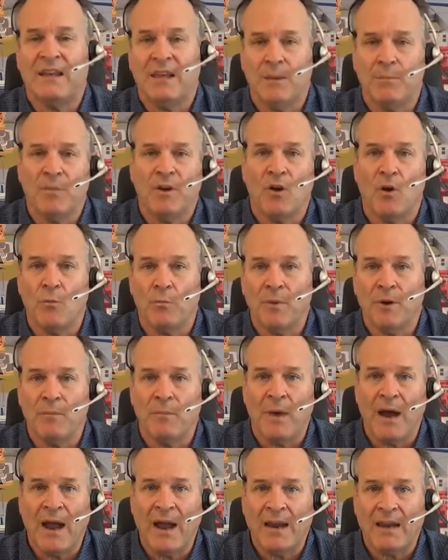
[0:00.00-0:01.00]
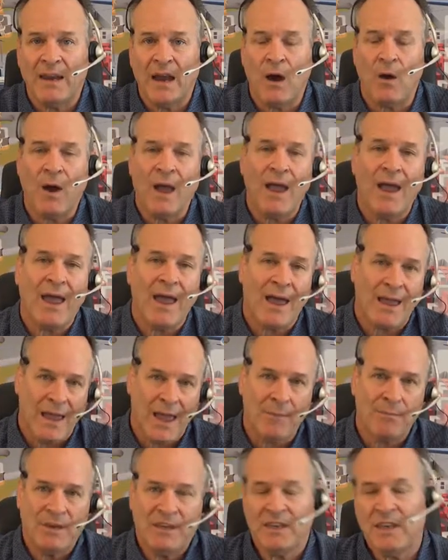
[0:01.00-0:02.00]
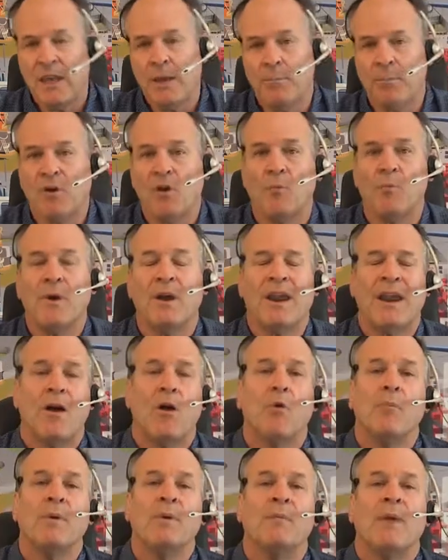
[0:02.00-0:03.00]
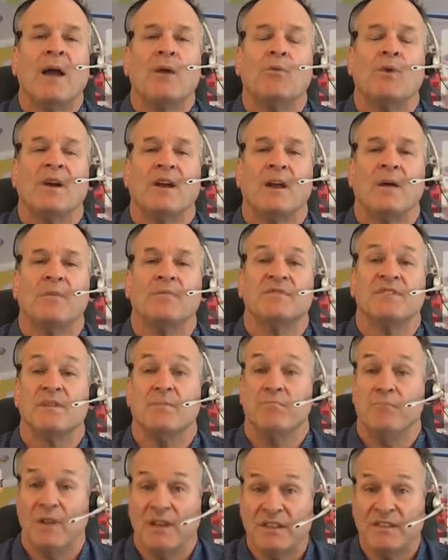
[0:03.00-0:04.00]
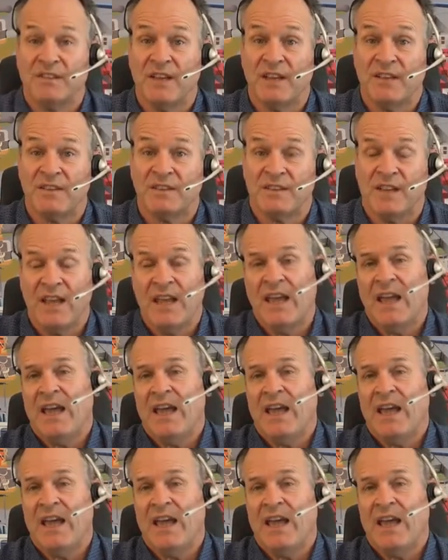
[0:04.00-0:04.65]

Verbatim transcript: Keep an open mind. Now I I mean keep an open mind when it comes to business